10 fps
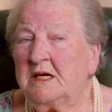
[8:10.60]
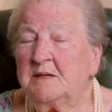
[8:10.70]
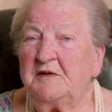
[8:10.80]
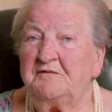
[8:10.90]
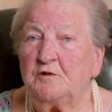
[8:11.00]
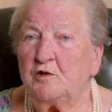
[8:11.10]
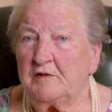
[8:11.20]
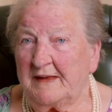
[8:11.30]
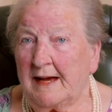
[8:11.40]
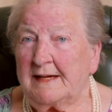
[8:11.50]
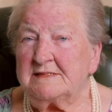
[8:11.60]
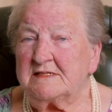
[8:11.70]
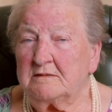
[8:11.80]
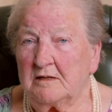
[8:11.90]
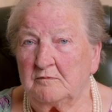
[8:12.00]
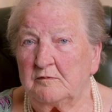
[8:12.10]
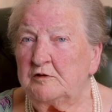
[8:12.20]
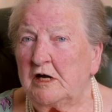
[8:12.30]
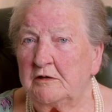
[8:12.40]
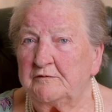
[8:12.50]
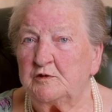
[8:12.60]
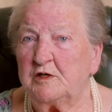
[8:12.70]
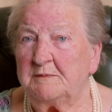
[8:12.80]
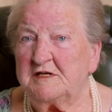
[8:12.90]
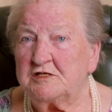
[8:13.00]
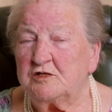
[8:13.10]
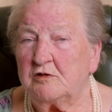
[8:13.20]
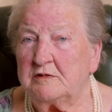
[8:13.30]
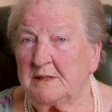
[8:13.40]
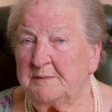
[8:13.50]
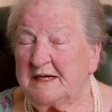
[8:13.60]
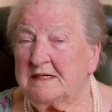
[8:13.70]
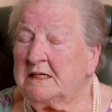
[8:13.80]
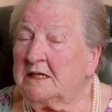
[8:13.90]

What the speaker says: before that, I'm overrunning my story a bit,